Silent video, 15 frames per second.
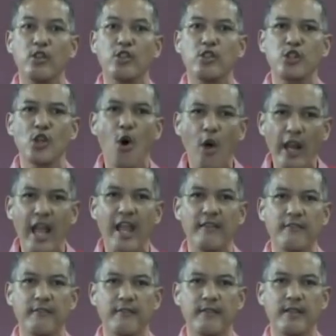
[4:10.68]
Your
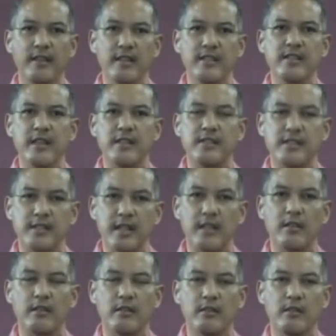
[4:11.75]
life is at
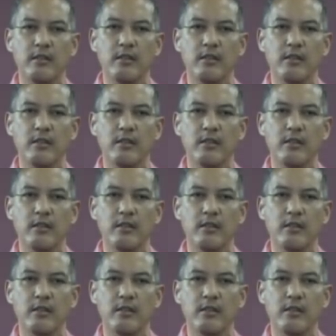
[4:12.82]
stake.